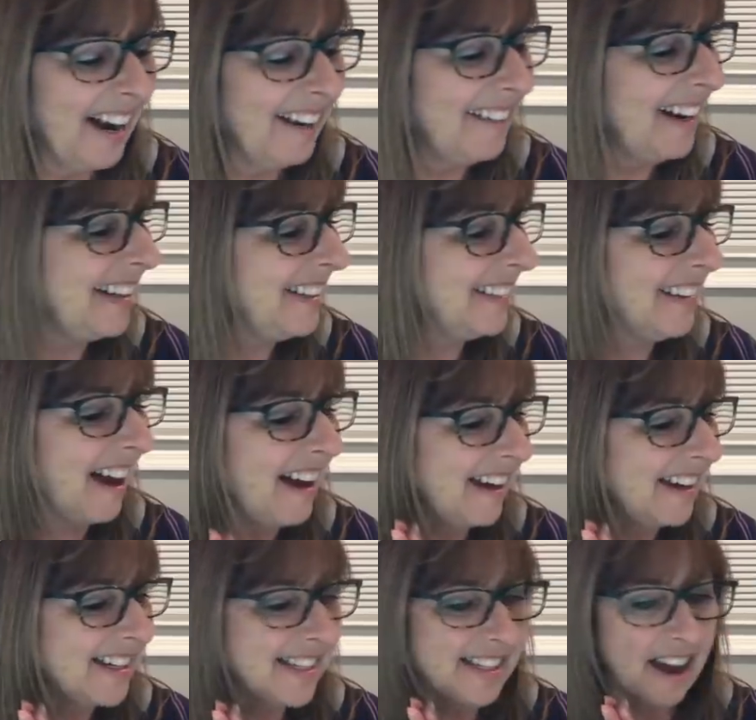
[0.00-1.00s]
all right, you
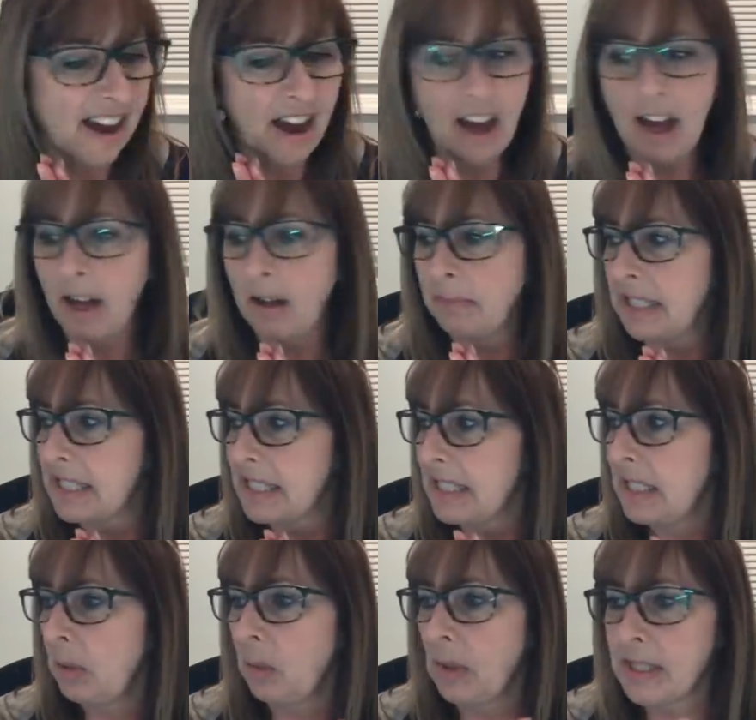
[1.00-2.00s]
guys, um, let's
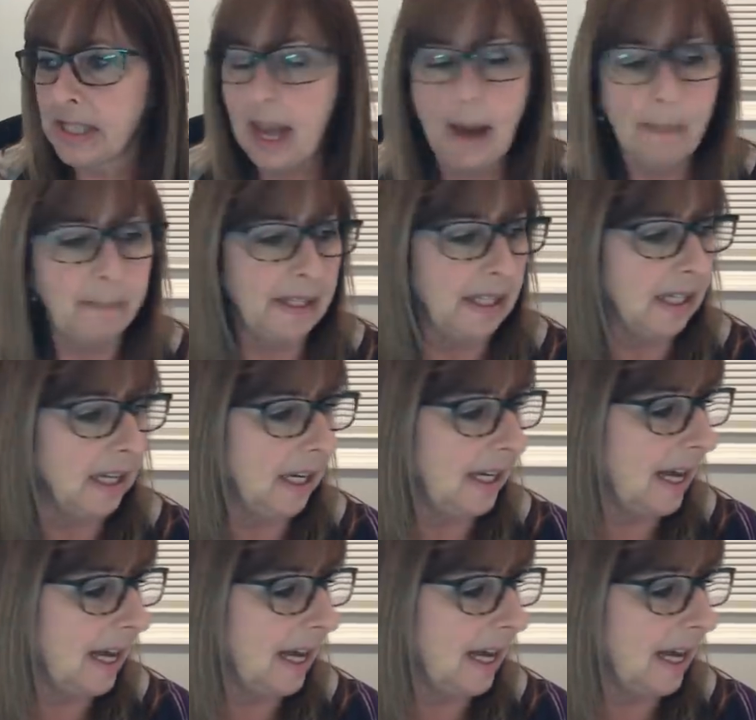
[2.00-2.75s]
see what's happening.